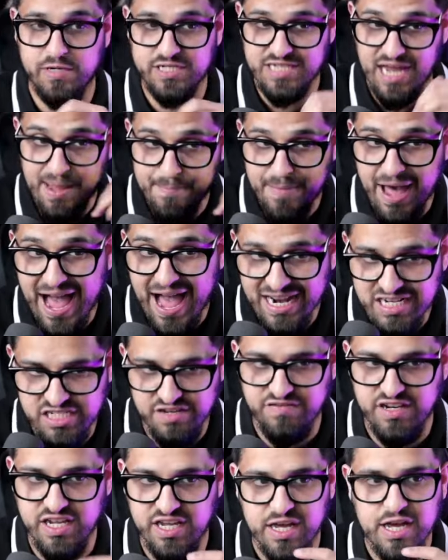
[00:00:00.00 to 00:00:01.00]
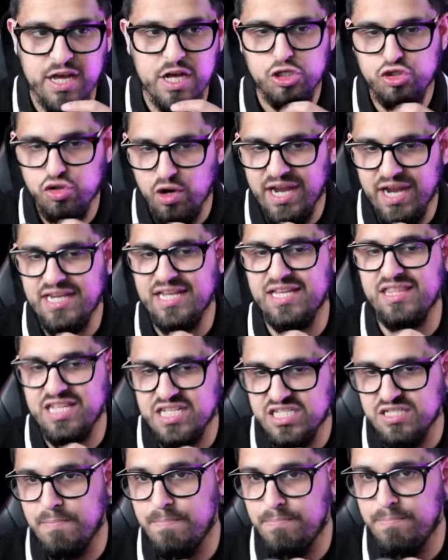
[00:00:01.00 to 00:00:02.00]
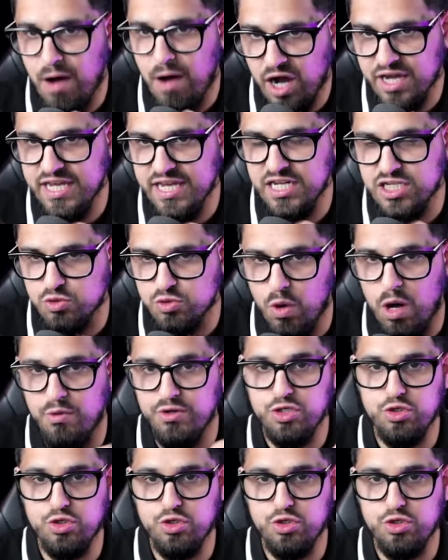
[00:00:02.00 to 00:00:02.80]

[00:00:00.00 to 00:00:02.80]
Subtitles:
because I am actively trading this market as well.